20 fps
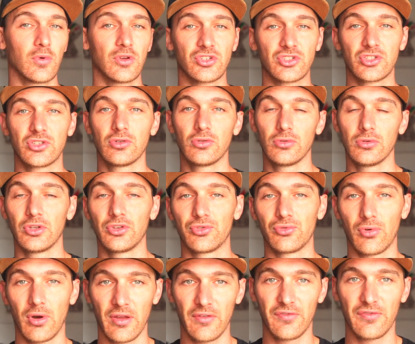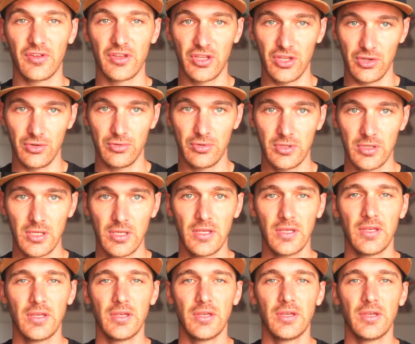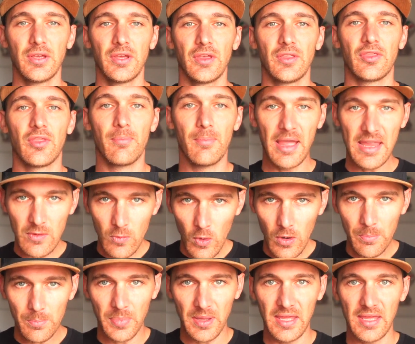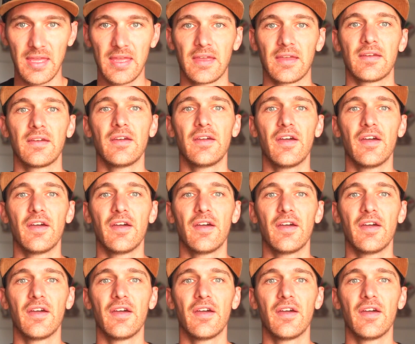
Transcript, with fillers: which tool is right for you. The main one being